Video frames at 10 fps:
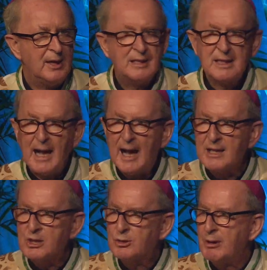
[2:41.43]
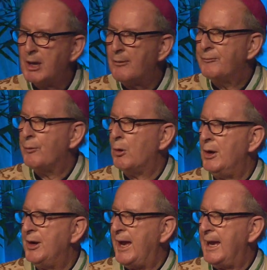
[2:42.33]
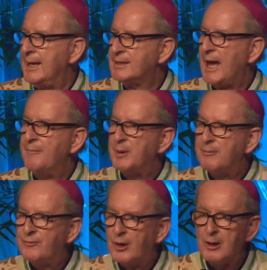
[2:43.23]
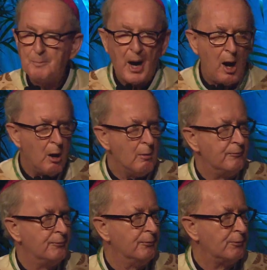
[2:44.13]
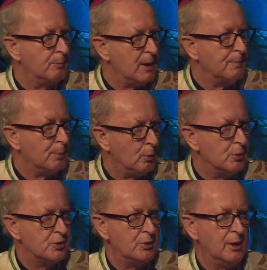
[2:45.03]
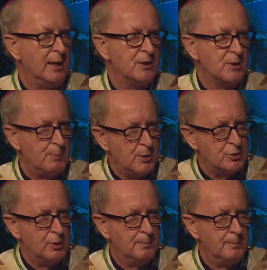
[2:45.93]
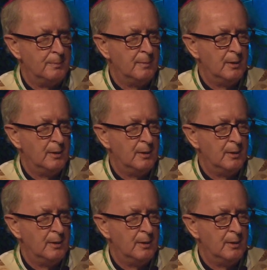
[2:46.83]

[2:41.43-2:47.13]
These last 3 or 4 days have been very powerful for me personally as a bishop,